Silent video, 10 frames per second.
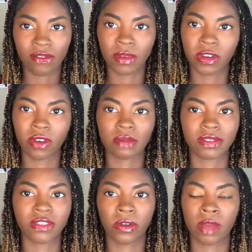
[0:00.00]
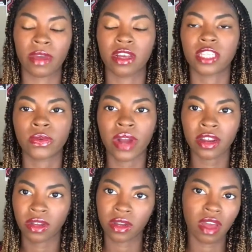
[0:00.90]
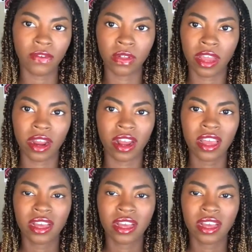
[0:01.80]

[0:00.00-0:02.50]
milligrams of sodium in it, so we're at a good level there.